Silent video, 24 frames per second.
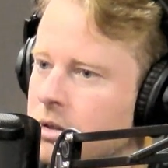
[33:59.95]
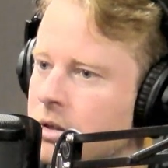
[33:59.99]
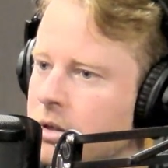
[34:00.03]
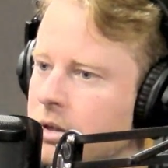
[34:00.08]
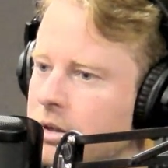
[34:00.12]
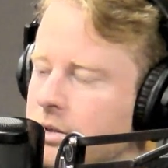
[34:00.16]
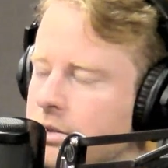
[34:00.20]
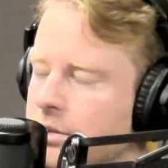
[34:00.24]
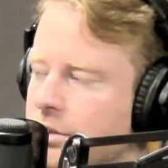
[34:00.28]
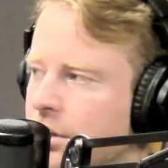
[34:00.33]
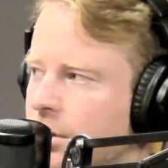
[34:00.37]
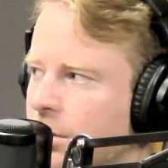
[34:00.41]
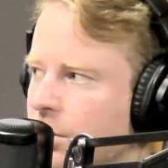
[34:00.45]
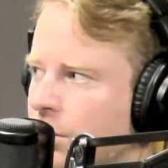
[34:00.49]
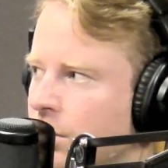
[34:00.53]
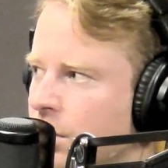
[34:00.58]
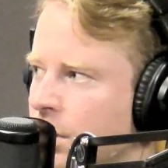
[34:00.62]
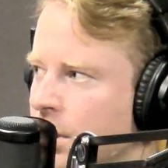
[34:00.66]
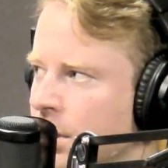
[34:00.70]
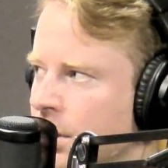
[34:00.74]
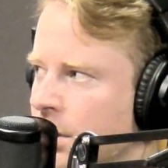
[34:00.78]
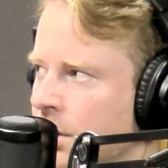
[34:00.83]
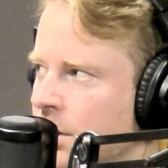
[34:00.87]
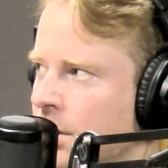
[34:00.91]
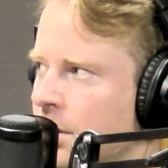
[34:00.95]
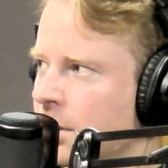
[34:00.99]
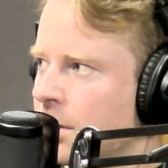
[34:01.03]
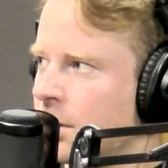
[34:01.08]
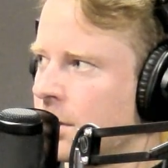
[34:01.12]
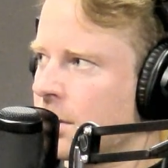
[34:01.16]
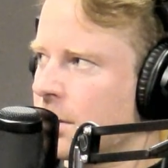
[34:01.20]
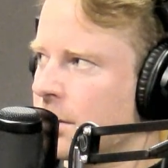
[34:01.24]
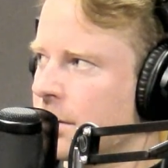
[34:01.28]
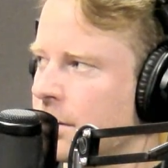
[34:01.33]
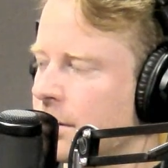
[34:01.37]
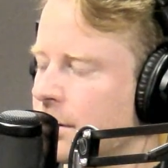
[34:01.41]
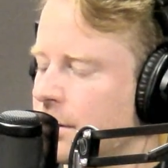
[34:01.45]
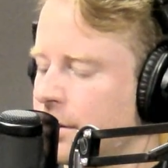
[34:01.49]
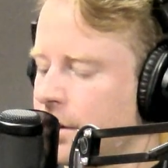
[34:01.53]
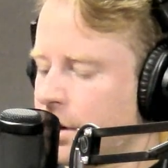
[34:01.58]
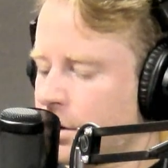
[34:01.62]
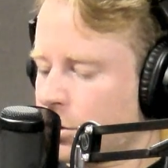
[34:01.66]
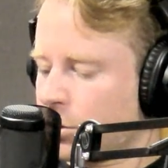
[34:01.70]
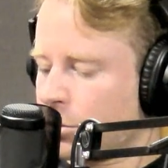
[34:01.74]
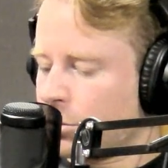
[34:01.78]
And so there will be